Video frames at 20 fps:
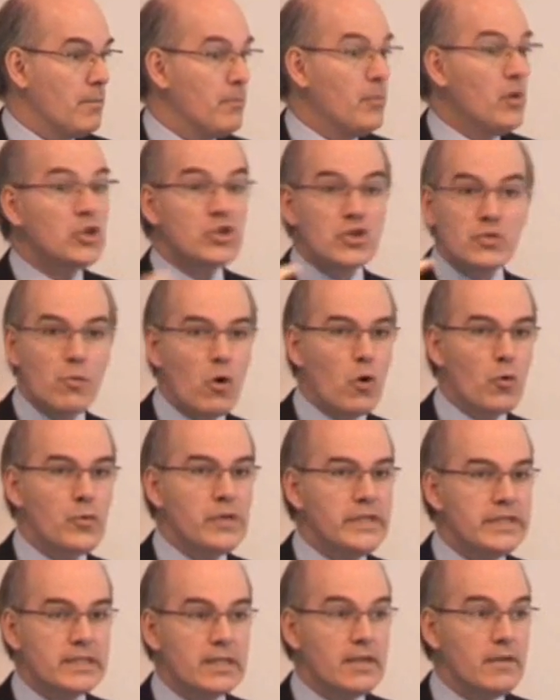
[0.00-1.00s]
Much more
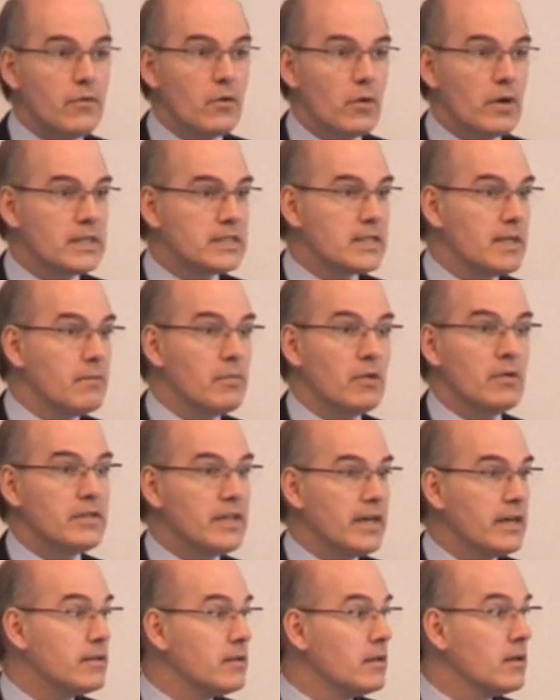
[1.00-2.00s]
risky, for example,
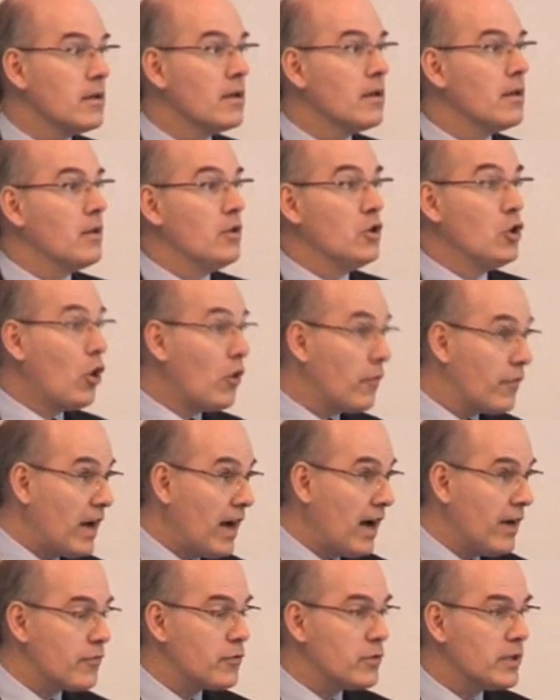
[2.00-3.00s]
than North
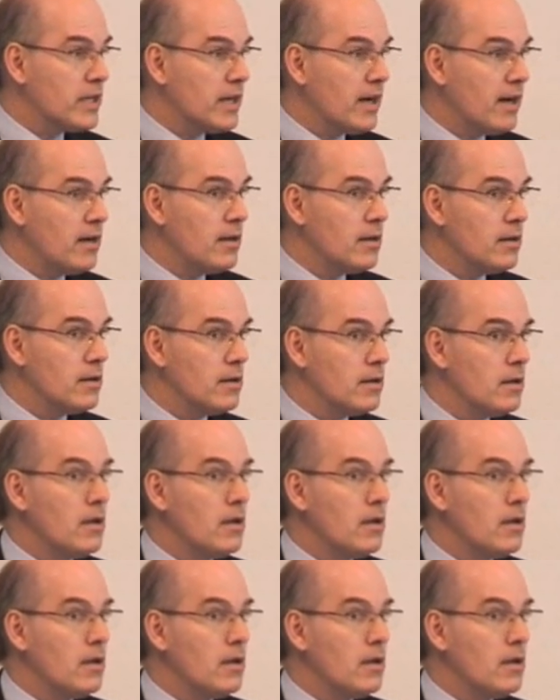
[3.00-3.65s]
Africa